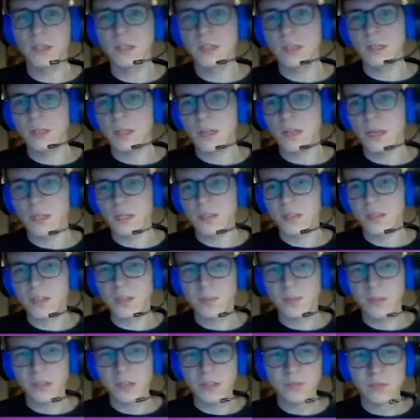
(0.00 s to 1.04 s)
Sucker
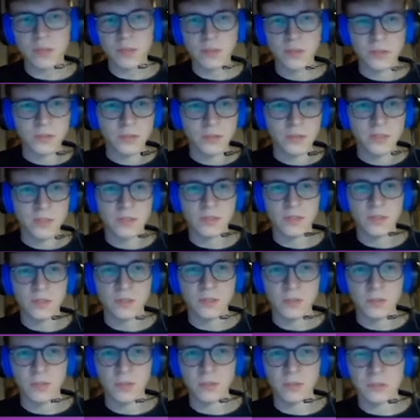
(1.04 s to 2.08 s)
Punch priority, you don't
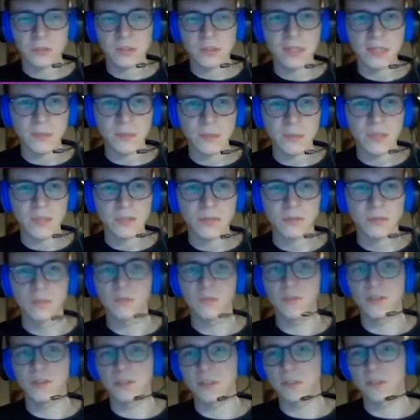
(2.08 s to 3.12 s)
use it anyway, you're not
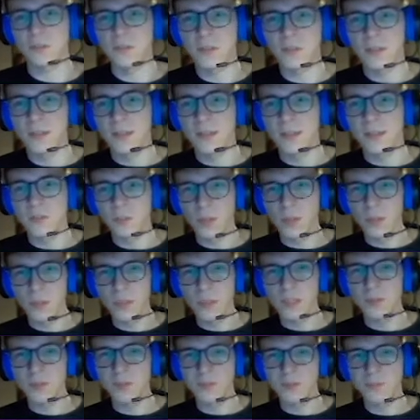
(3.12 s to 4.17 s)
physical. Will-O-Wisp,
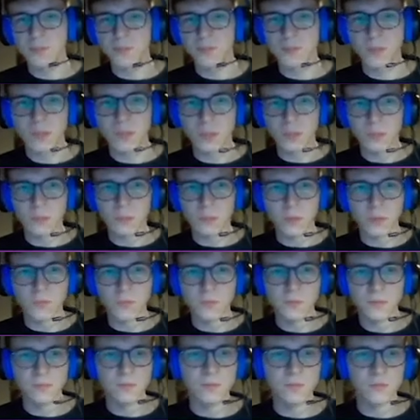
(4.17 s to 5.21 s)
good move,
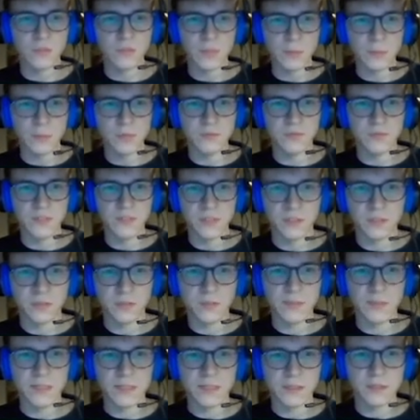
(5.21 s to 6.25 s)
cripples physical
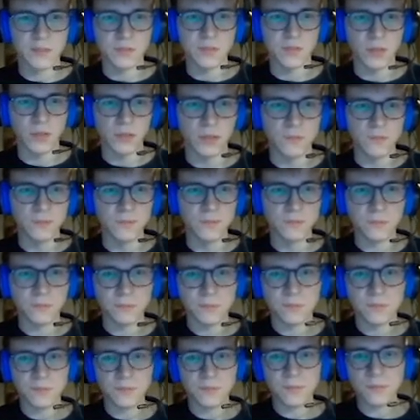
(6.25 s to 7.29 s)
attackers a lot,
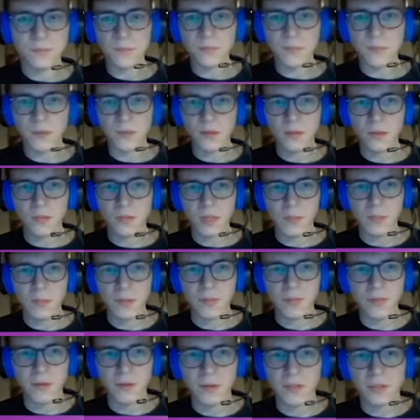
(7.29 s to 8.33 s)
can be very
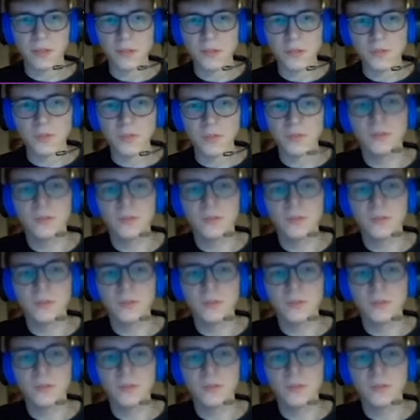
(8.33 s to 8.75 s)
useful.